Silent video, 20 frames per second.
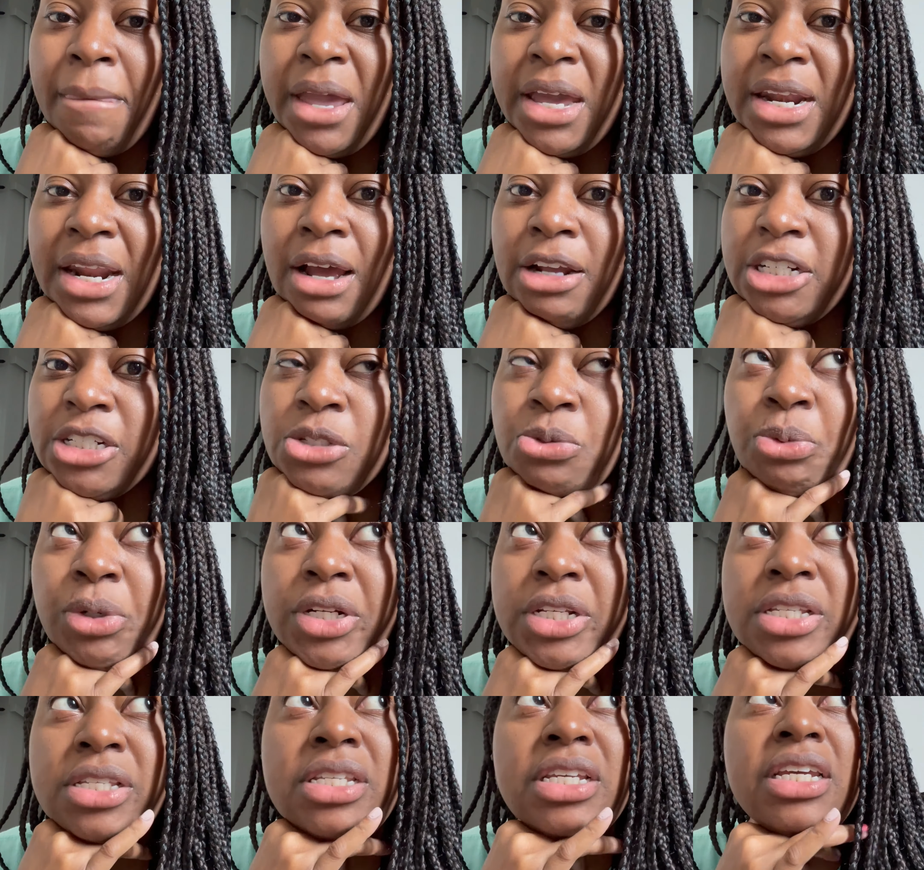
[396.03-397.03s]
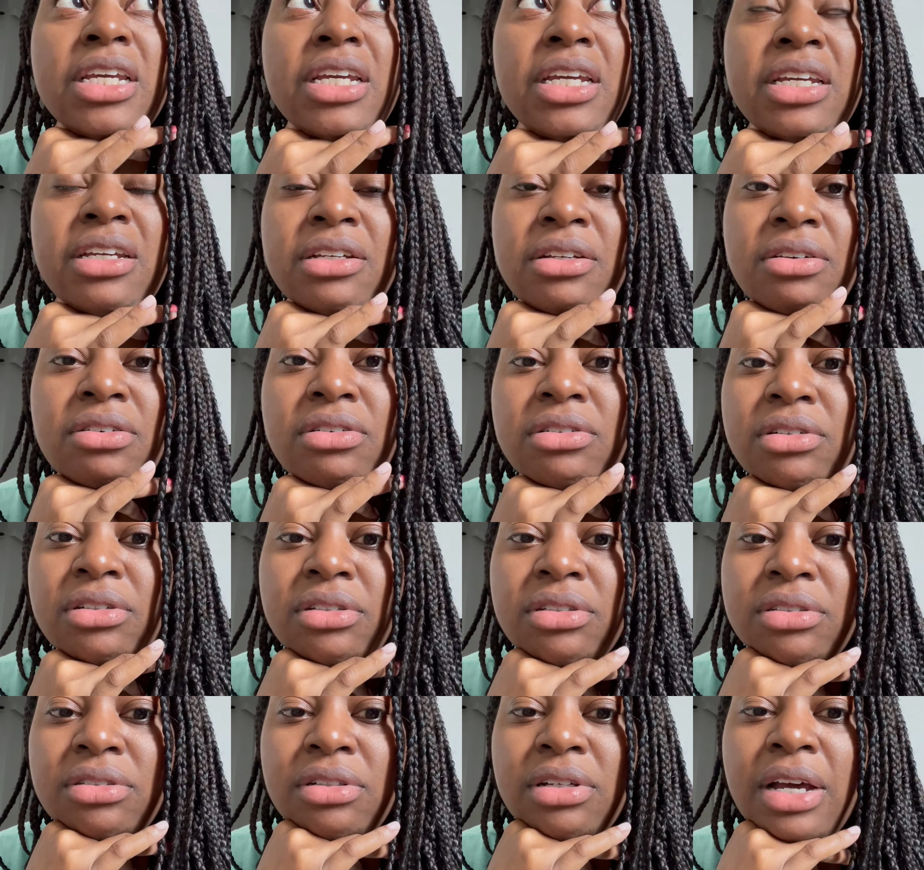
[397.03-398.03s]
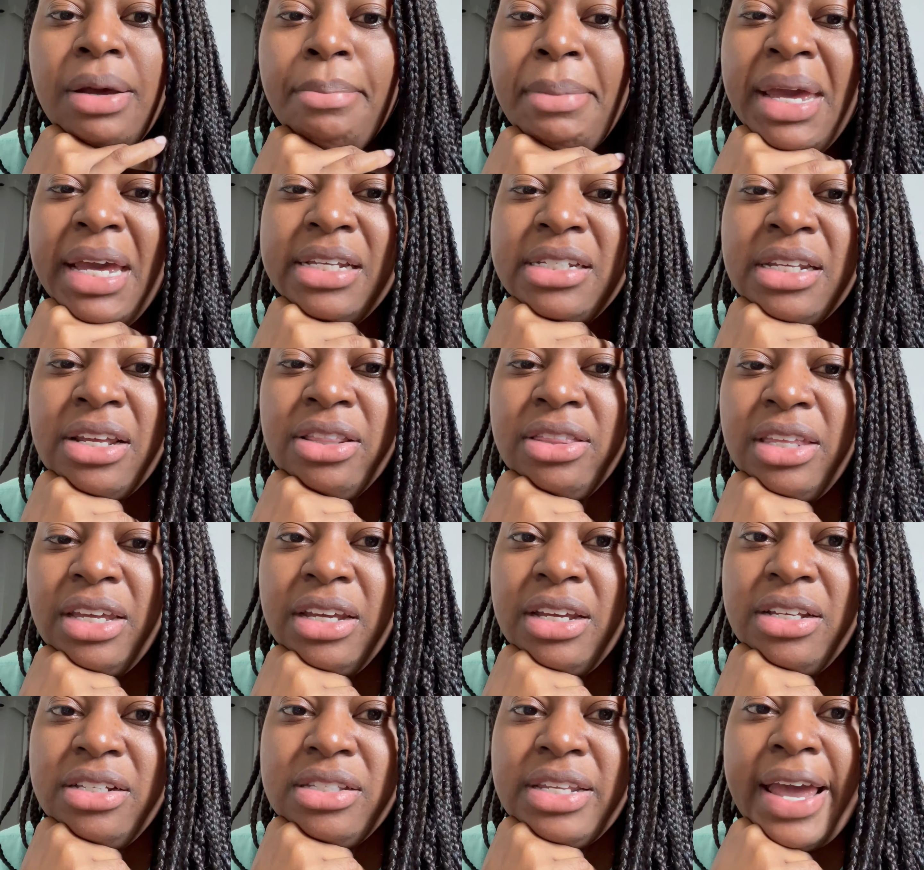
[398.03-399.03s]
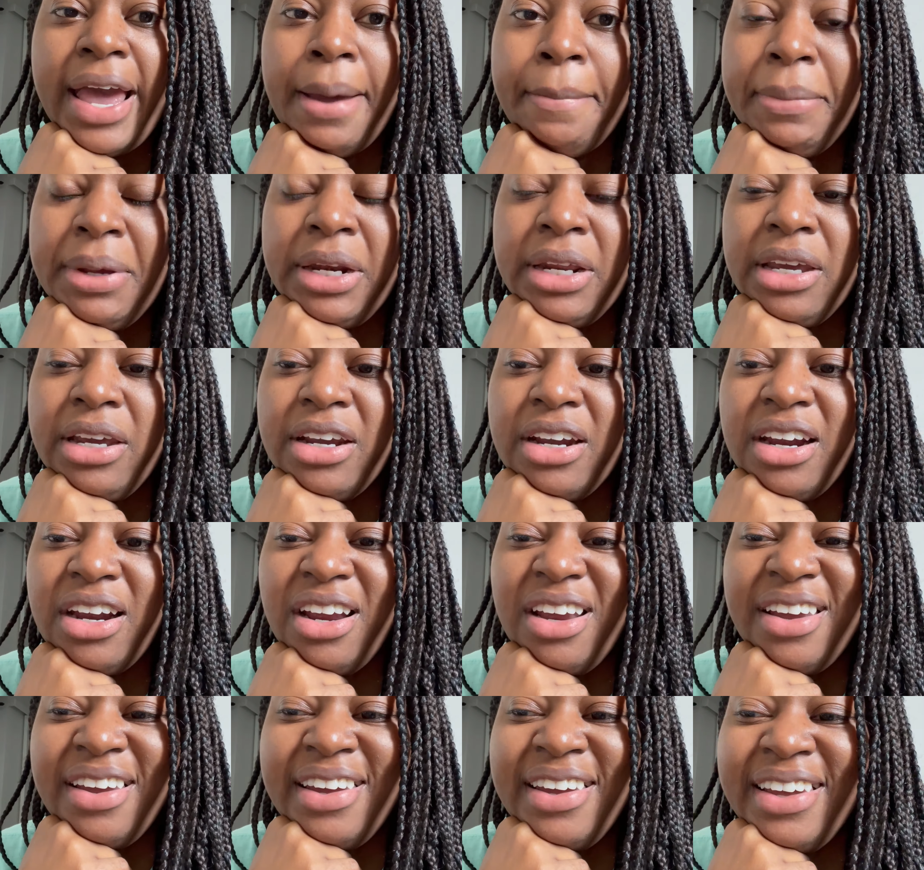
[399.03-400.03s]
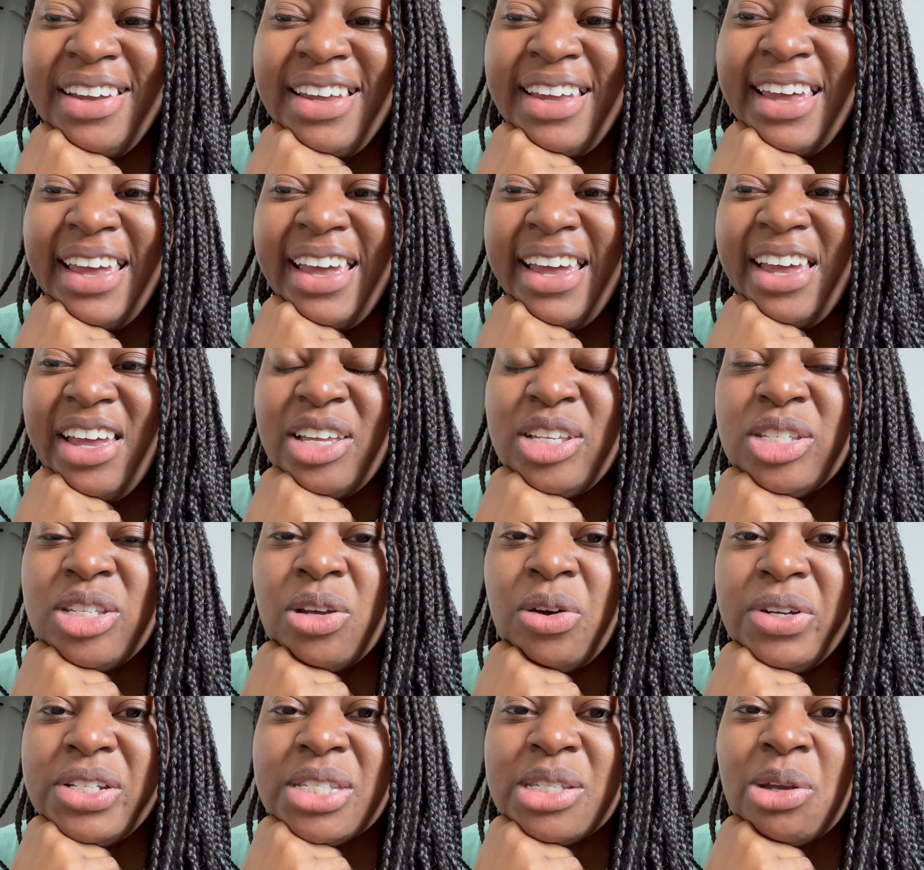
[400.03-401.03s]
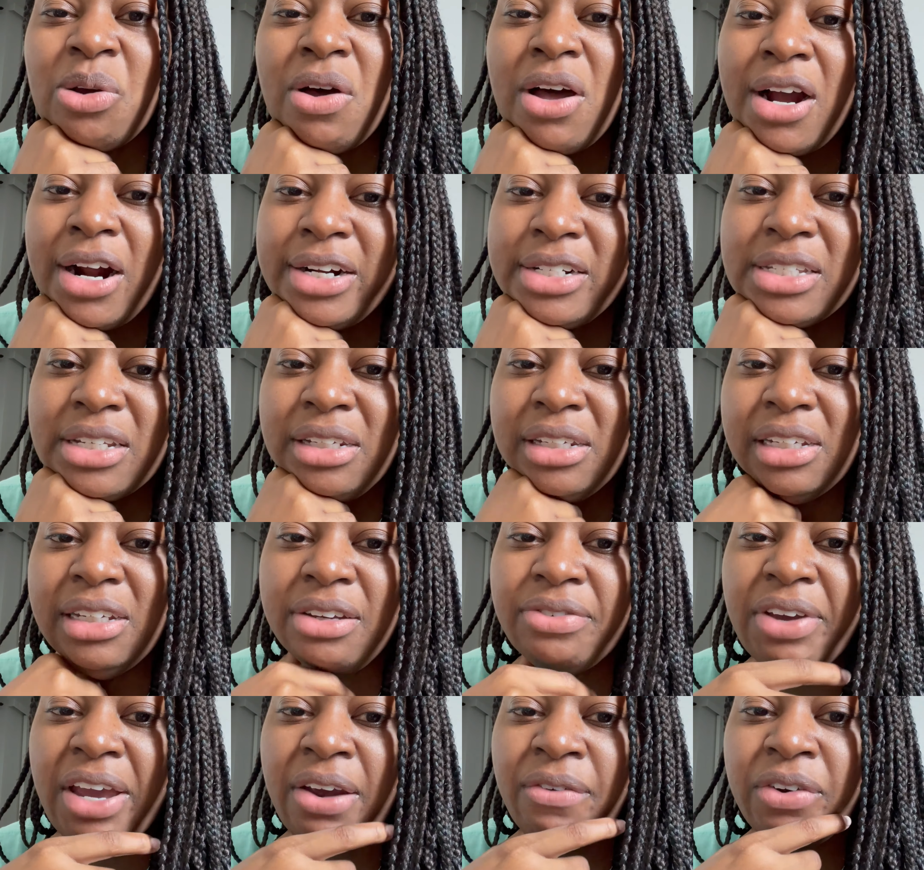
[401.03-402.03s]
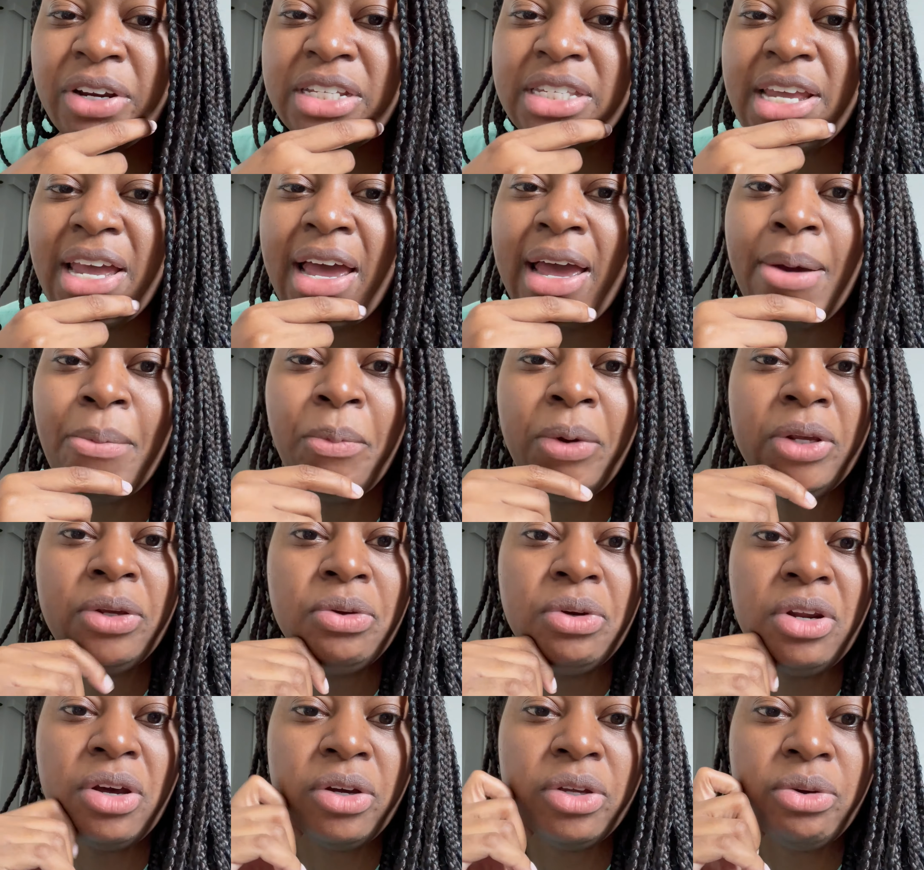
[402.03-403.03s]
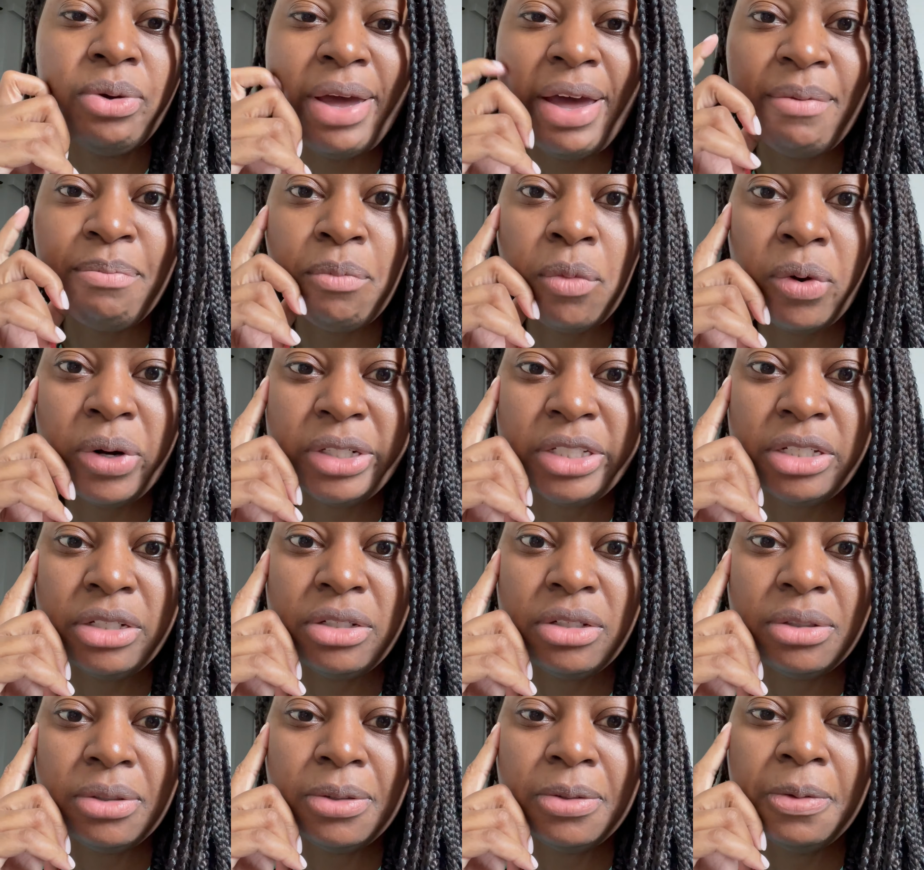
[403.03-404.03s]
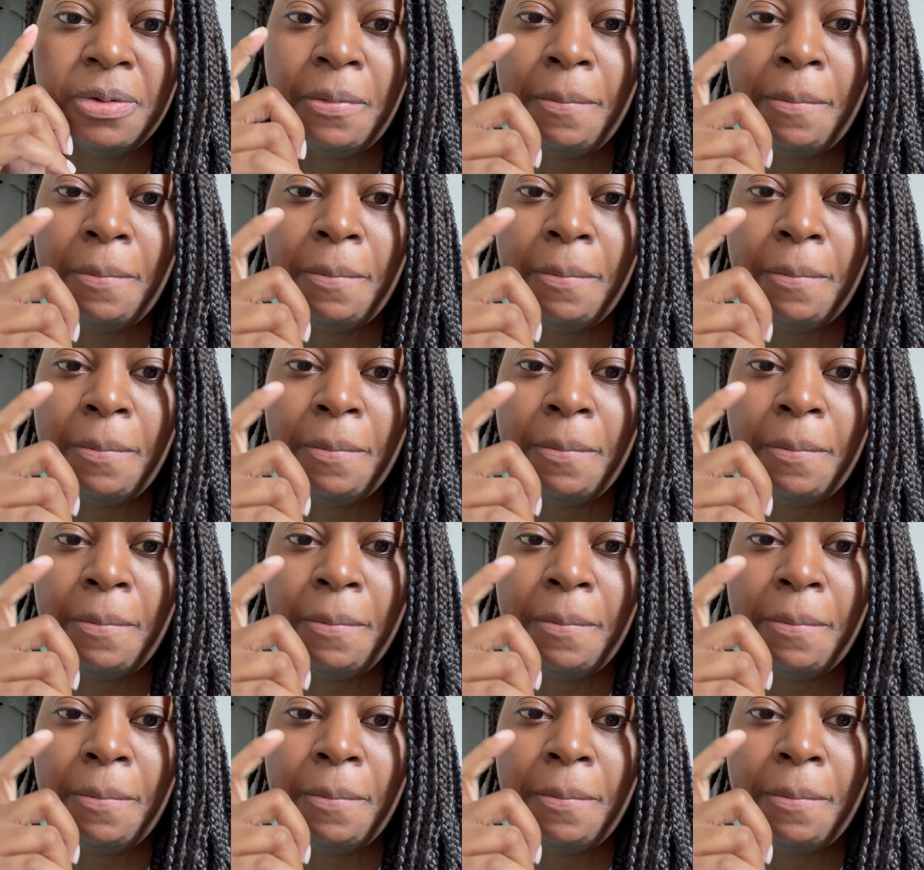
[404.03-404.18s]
And I just want to see amazing things happen here. So it's so hard to leave every time when you know you have more to do.